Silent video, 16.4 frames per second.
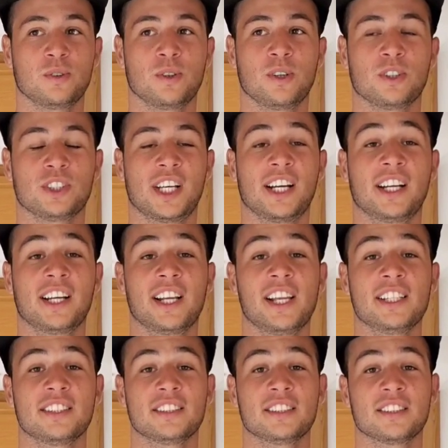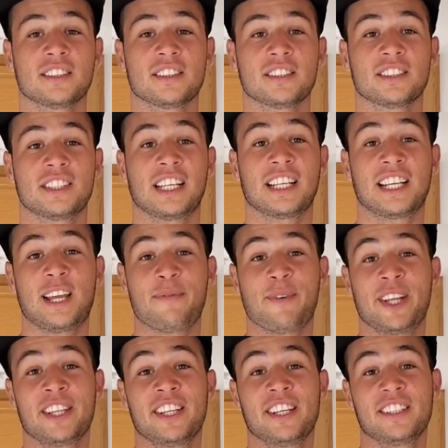to Los Angeles, San
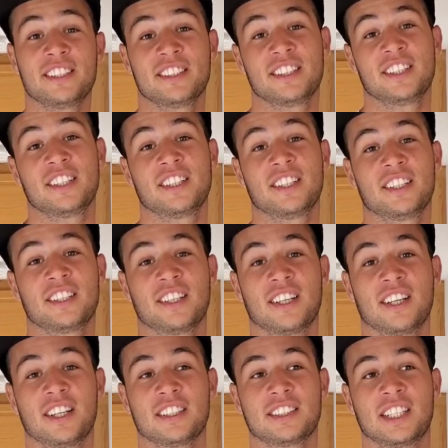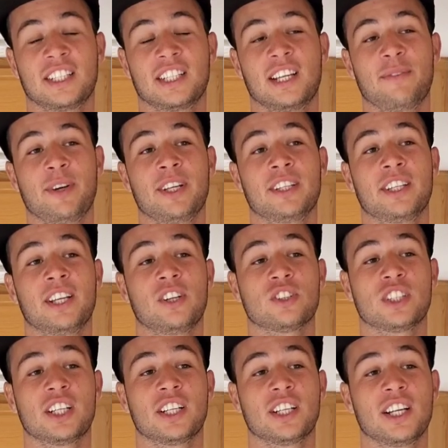Clemente. Okay. San Clemente,
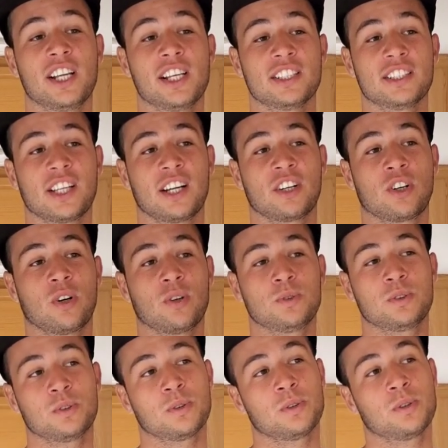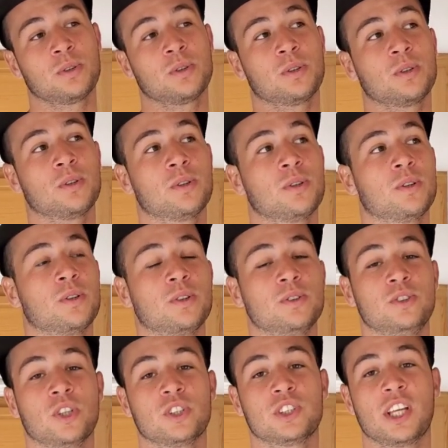Los Angeles, and go
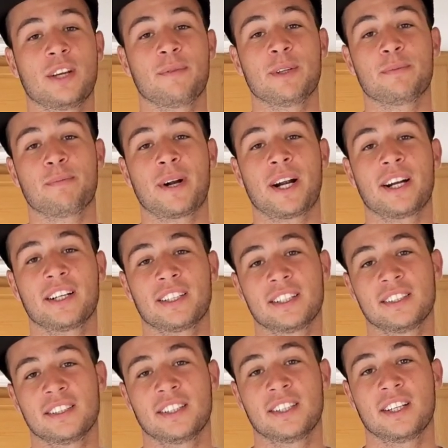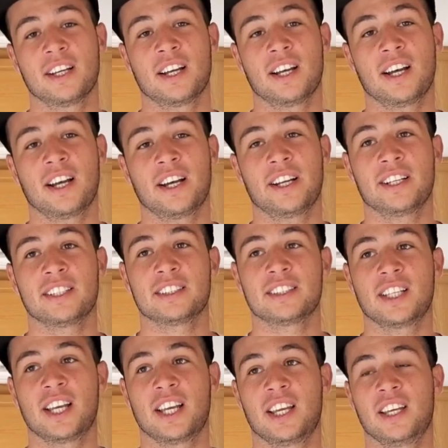to Yosemite Park. Okay.
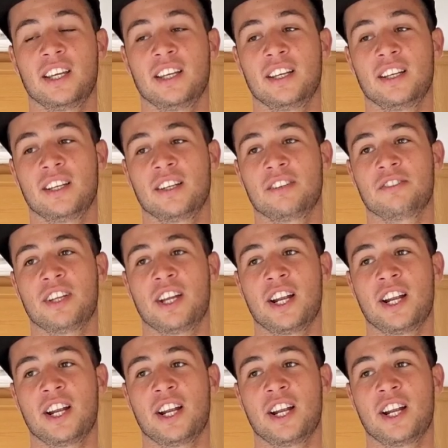And stay